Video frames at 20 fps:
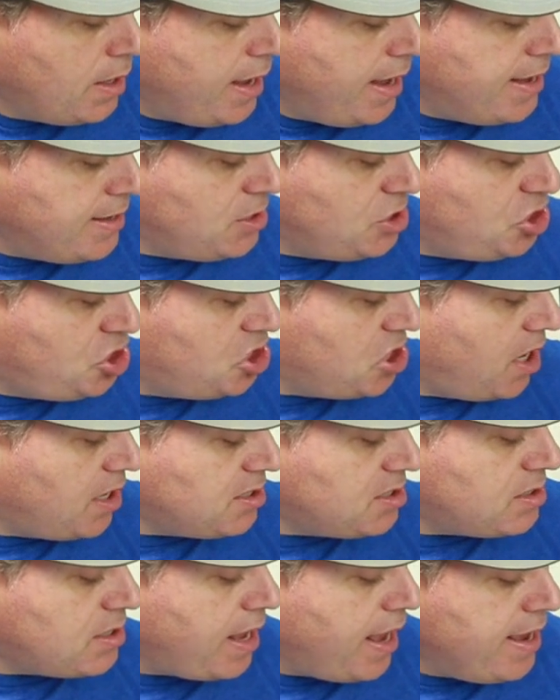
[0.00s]
in
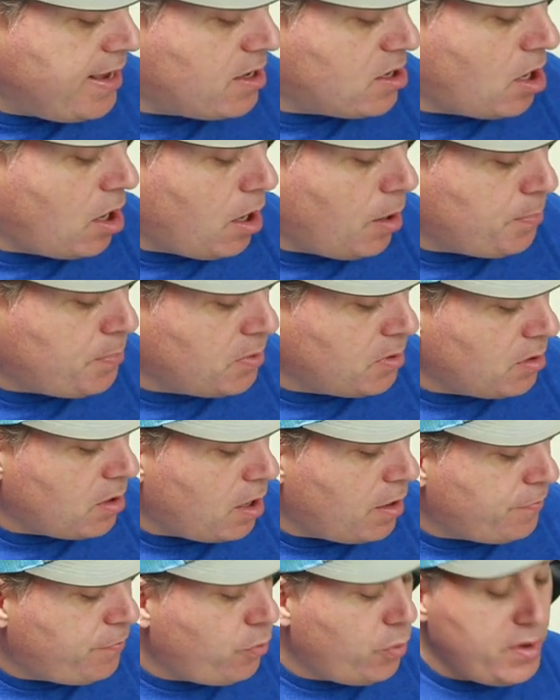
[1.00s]
just a couple
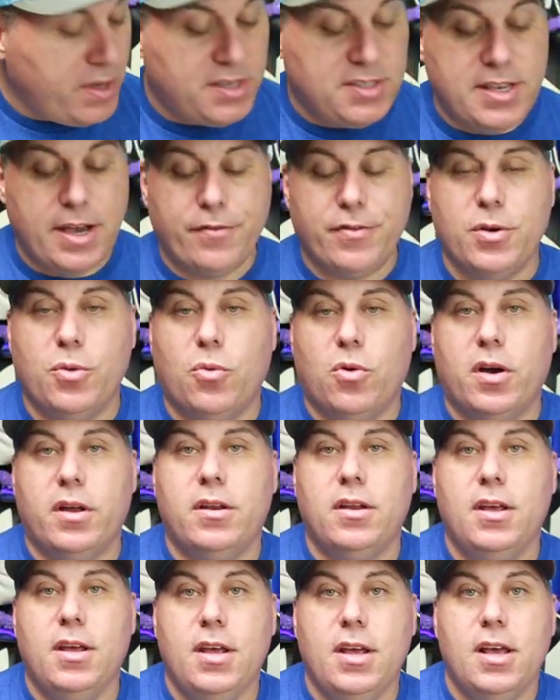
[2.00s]
of weeks, everyone.
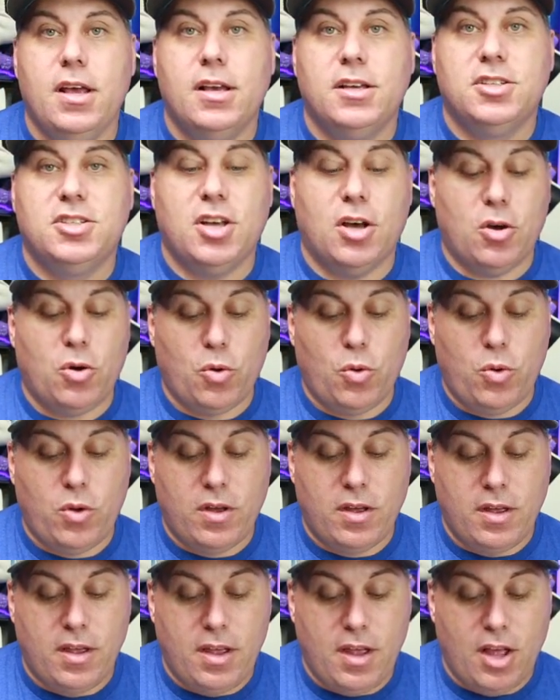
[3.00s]
So,
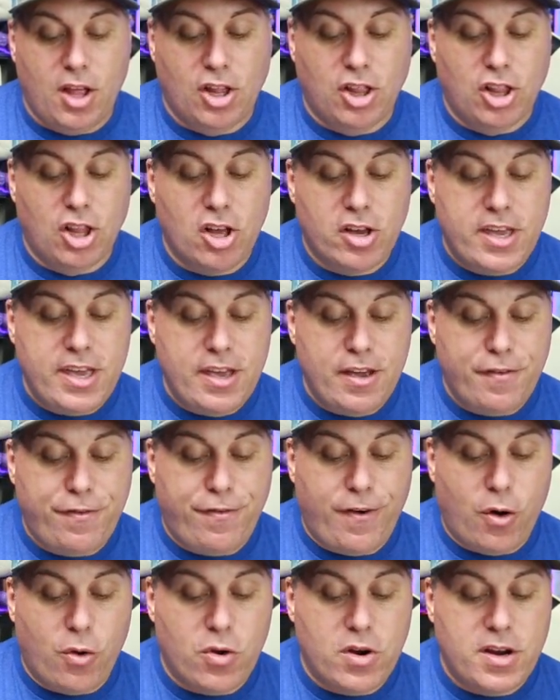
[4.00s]
looking
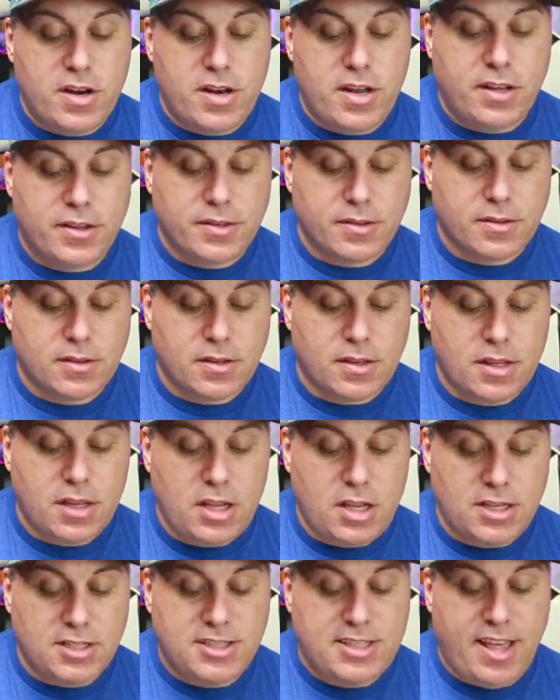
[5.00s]
forward
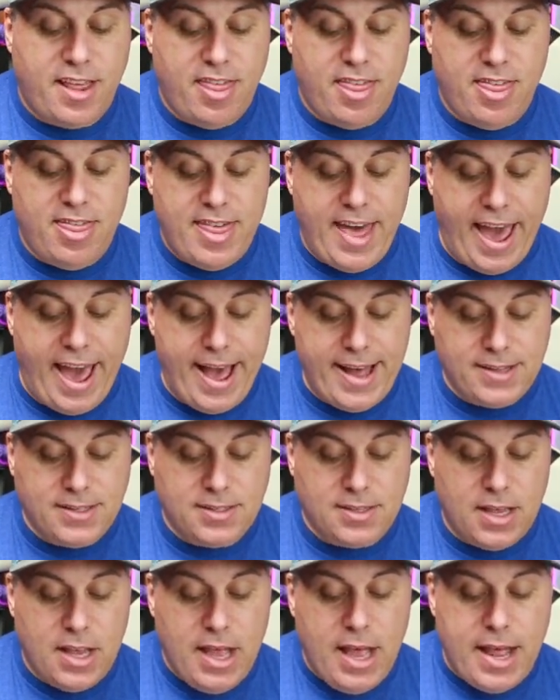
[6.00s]
to
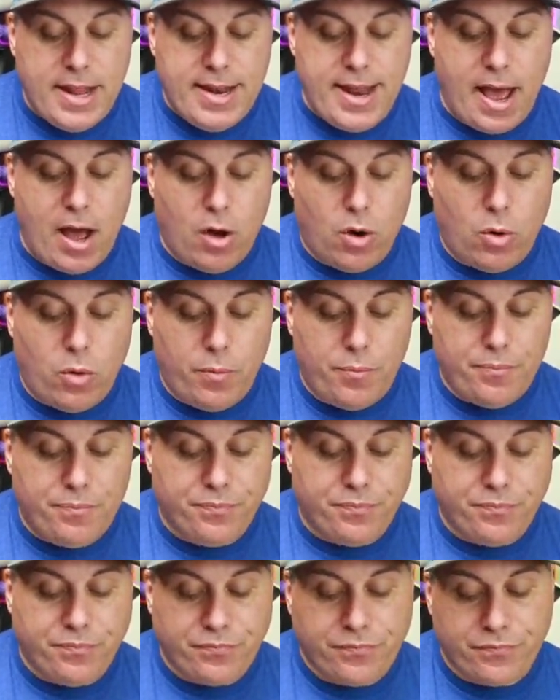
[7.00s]
that. Now,
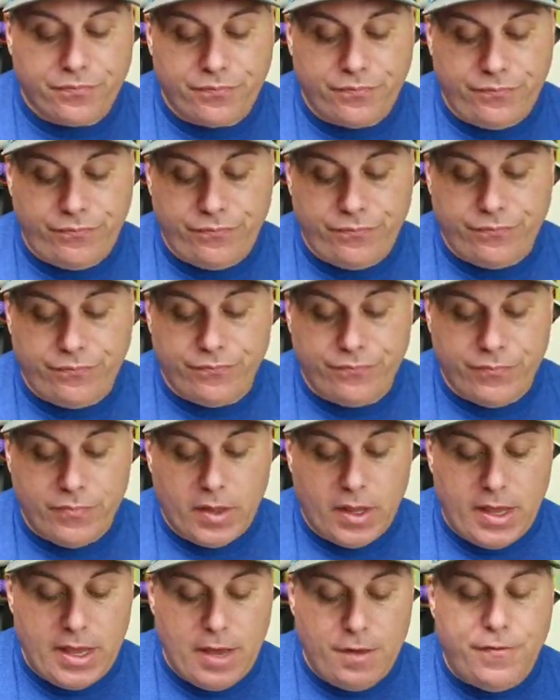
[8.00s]

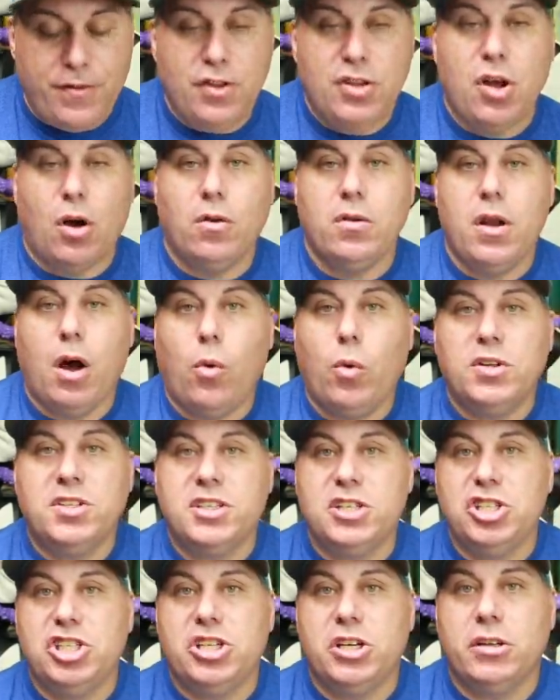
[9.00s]
if you don't know
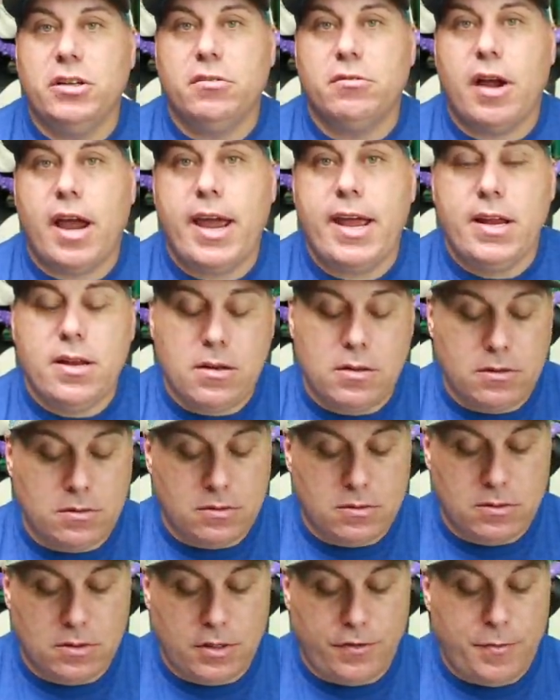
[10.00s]
what's in Chilling Rain,
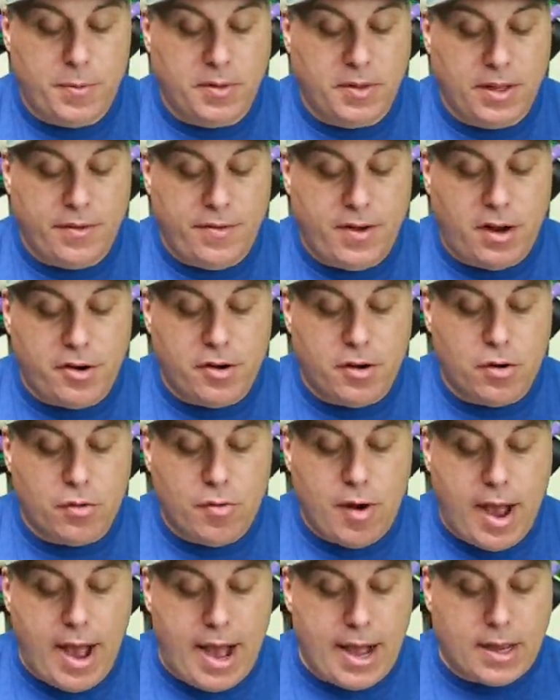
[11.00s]
if you've been living under a
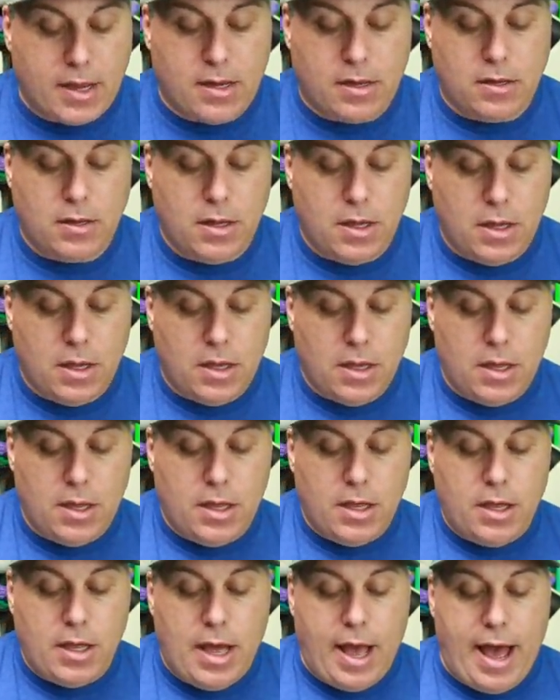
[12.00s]
rock,
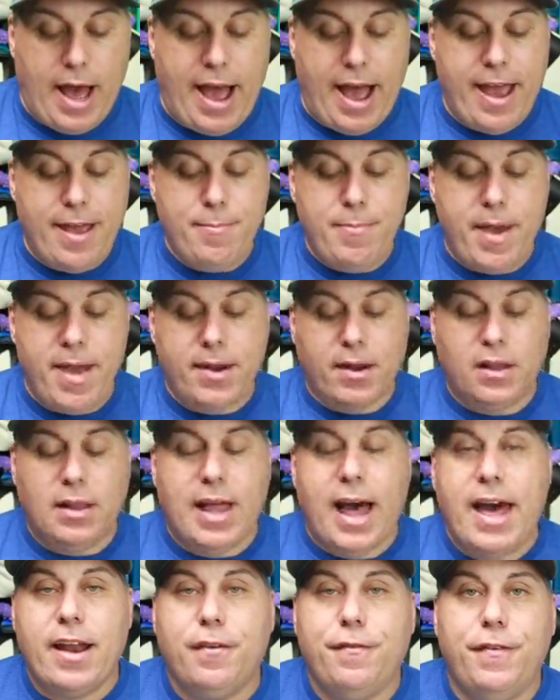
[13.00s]
I made a
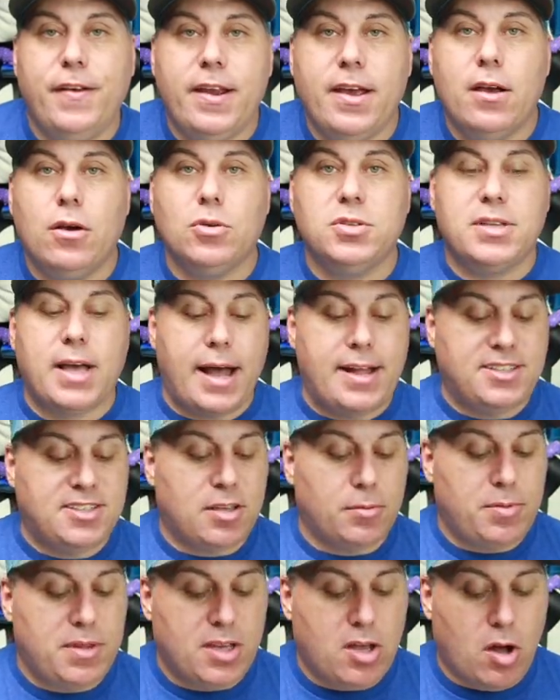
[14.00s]
lot of videos on something